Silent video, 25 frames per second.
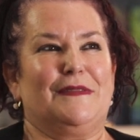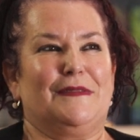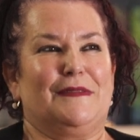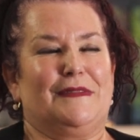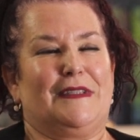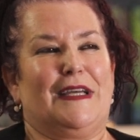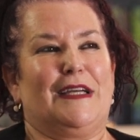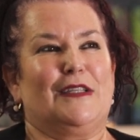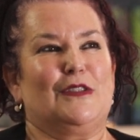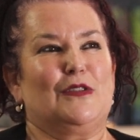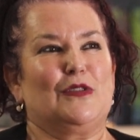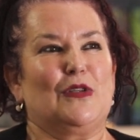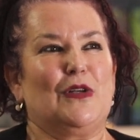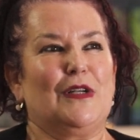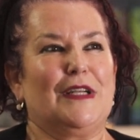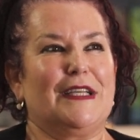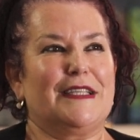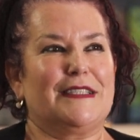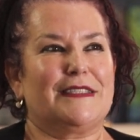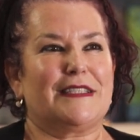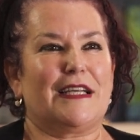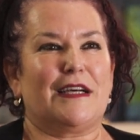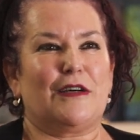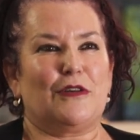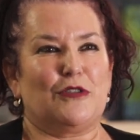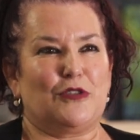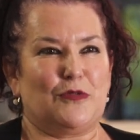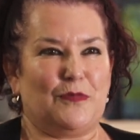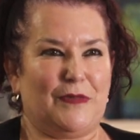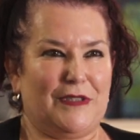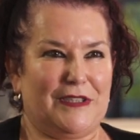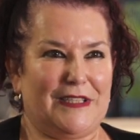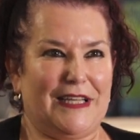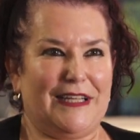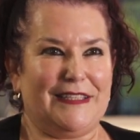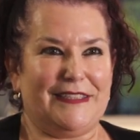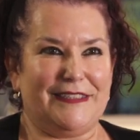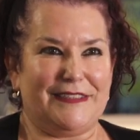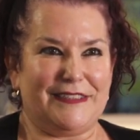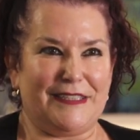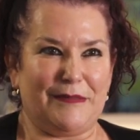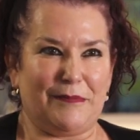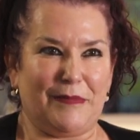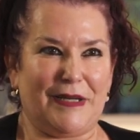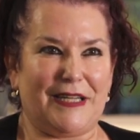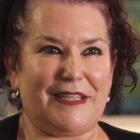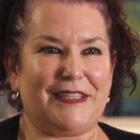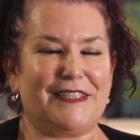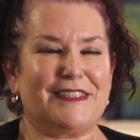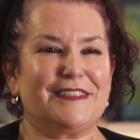title is Hospitality
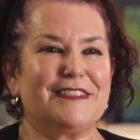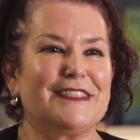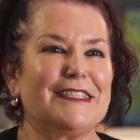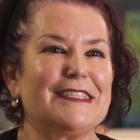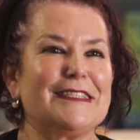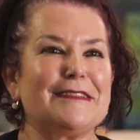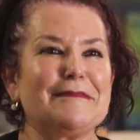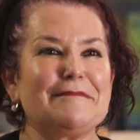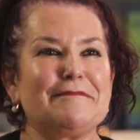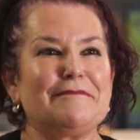Manager.